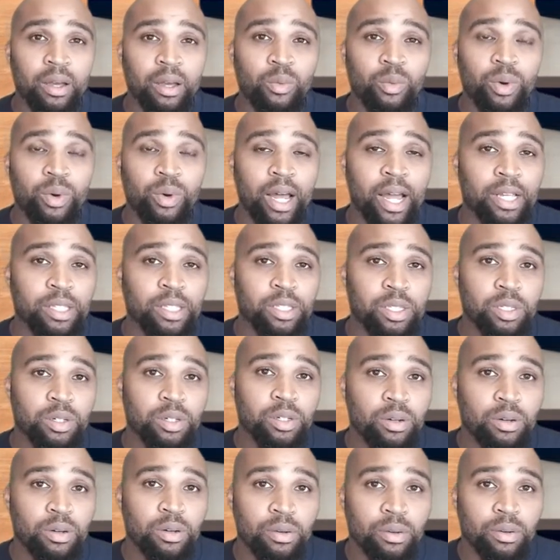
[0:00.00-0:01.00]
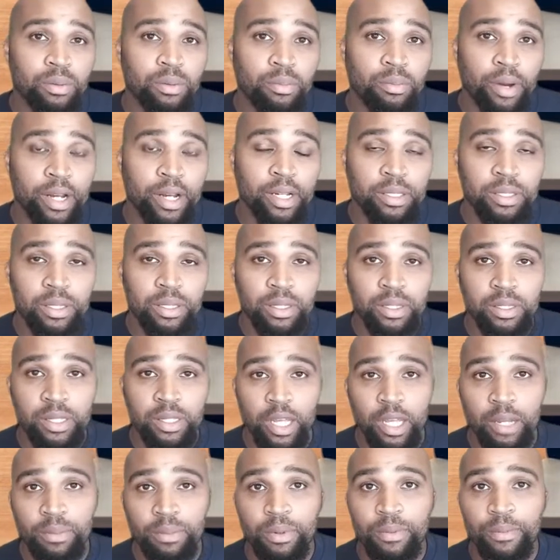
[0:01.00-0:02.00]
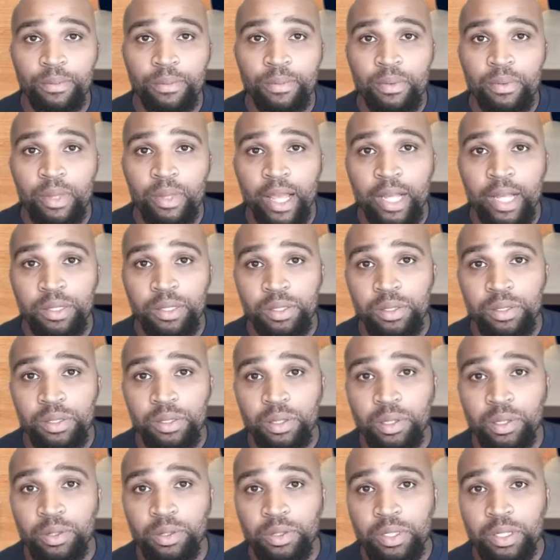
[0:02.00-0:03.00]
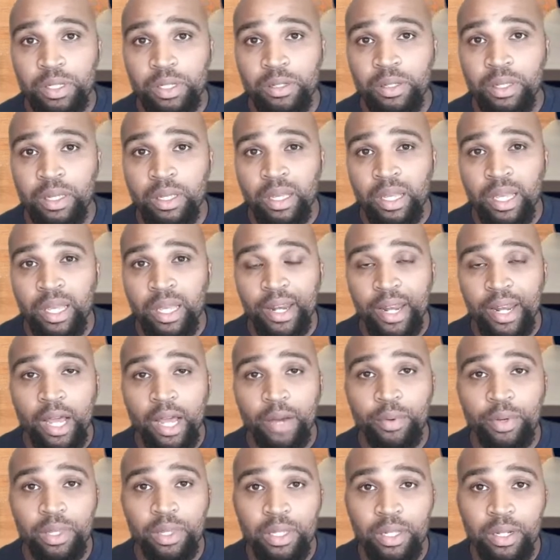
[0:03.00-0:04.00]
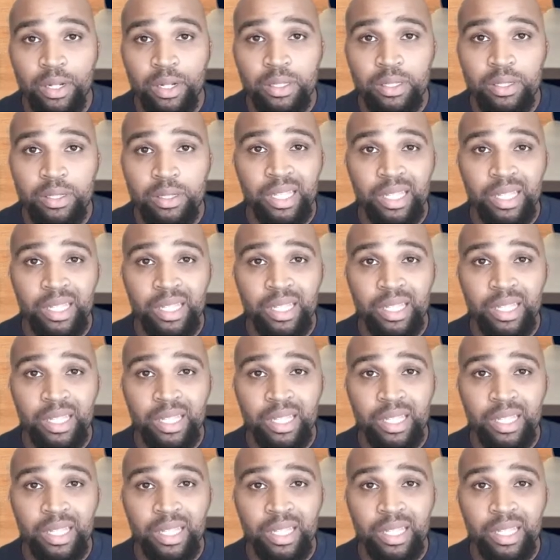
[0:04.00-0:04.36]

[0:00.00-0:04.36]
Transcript: what iTutor brings to the table as a solution and how it looks.